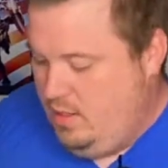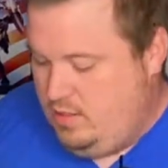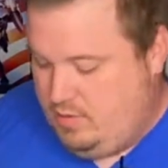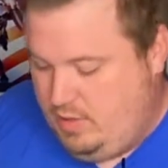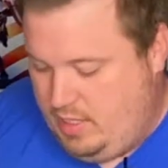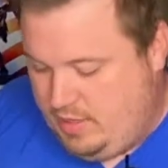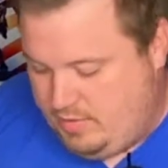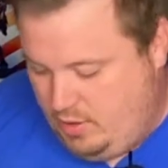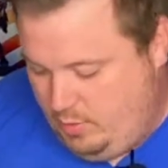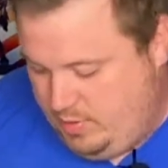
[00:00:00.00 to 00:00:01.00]
So we're gonna have
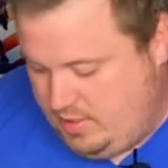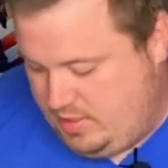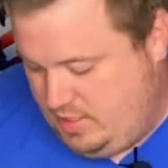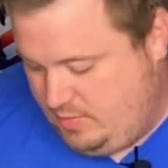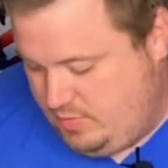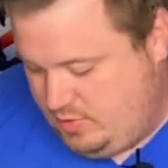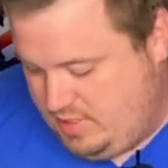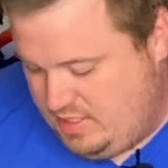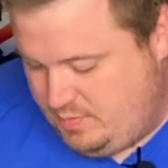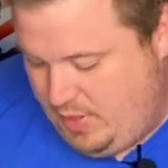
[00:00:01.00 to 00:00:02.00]
to open this up. So it
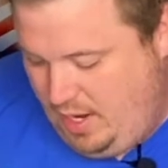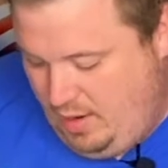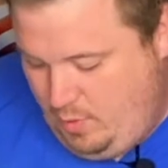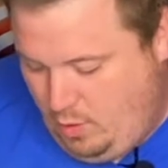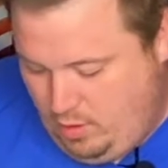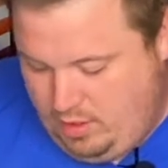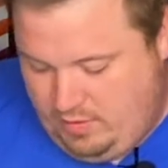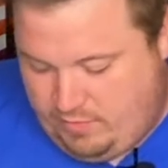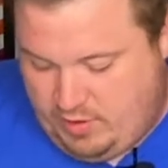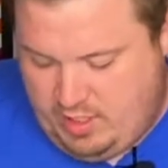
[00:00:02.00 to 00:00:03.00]
says BAM Horror in the
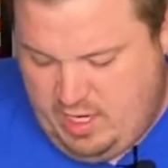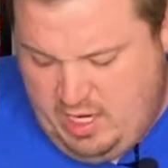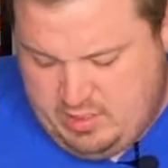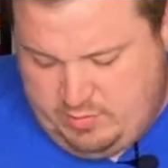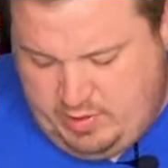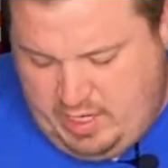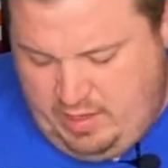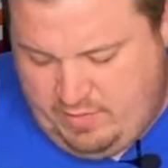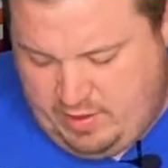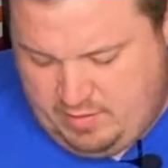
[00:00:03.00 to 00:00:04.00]
front. So we're kind
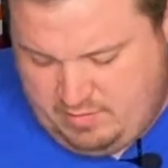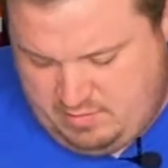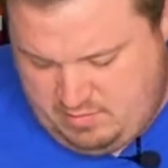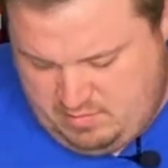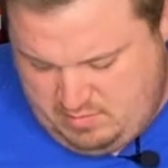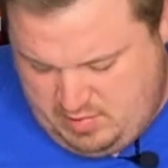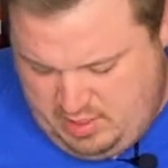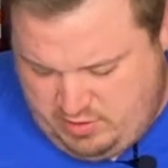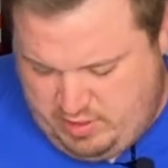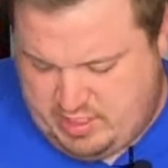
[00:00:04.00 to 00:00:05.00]
of a
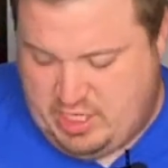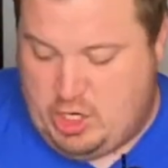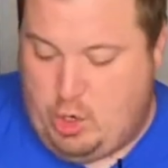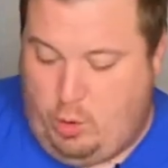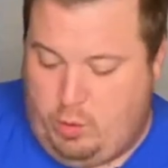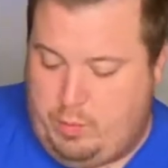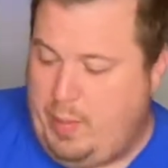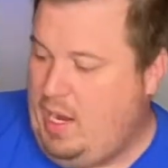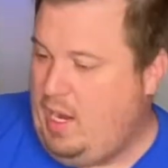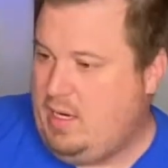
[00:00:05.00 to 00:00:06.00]
interesting gold
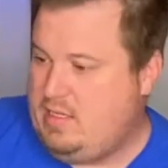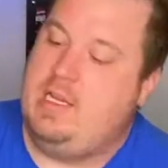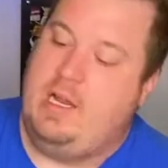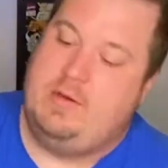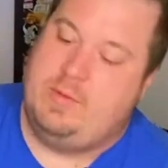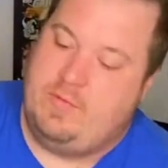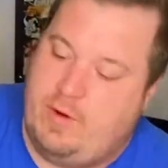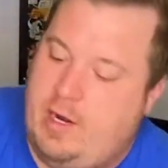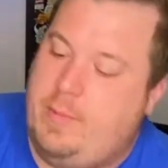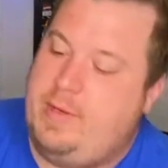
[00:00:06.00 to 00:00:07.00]
box. So
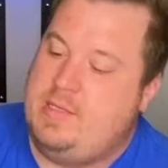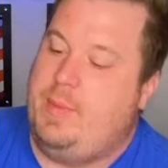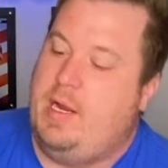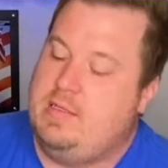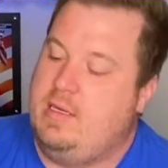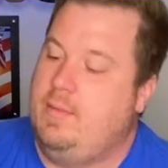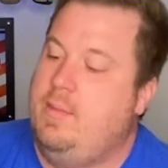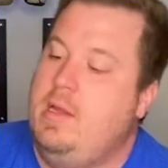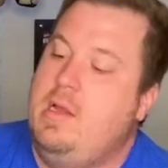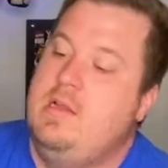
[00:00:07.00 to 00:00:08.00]
before I open this box up,
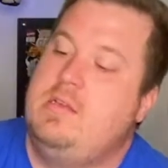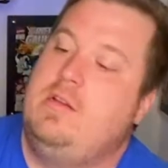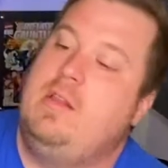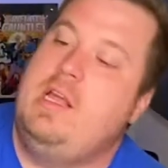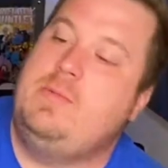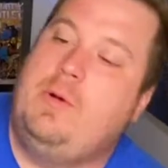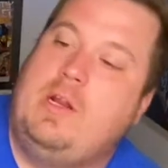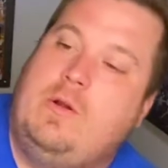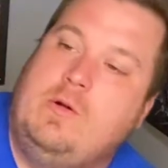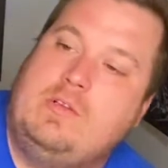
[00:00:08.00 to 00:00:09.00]
so that's pretty
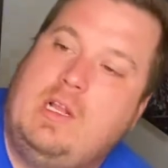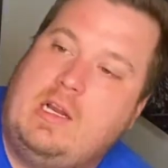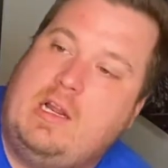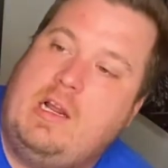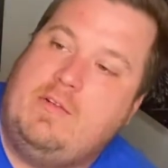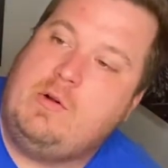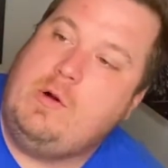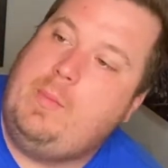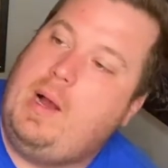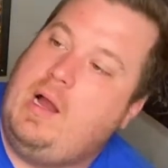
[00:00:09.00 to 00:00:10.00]
cool. It's like kind of a
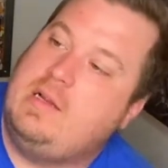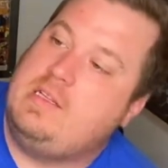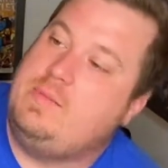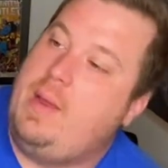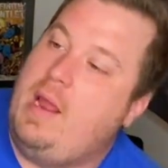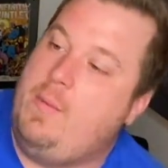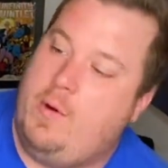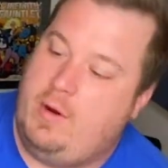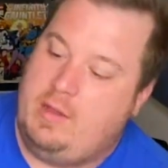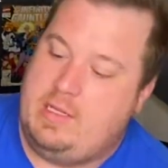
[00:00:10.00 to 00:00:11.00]
gold box, it says BAM
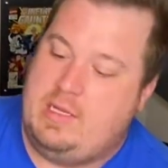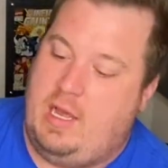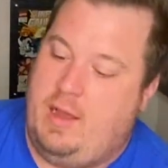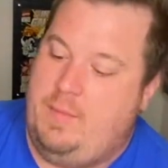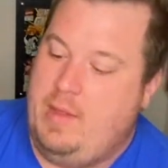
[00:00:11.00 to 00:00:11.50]
Horror on the top.